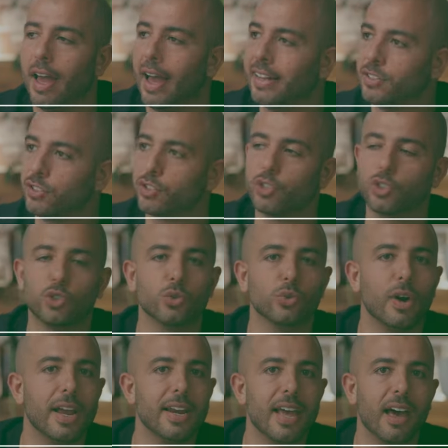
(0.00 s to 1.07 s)
and
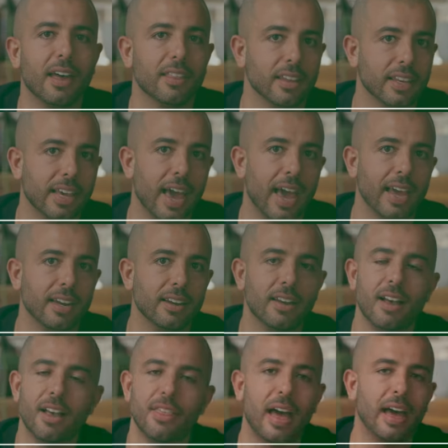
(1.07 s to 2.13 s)
straight out the gate,
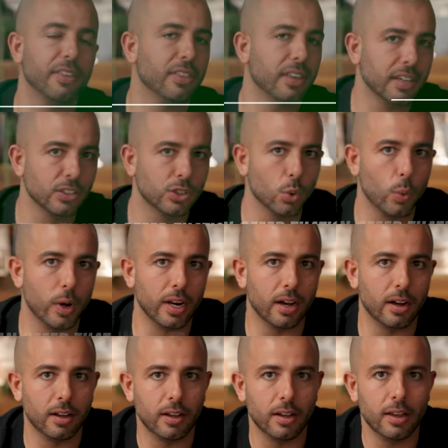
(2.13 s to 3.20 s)
that thing's a
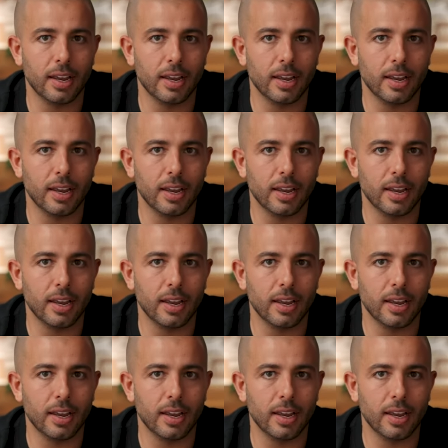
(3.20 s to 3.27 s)
winner.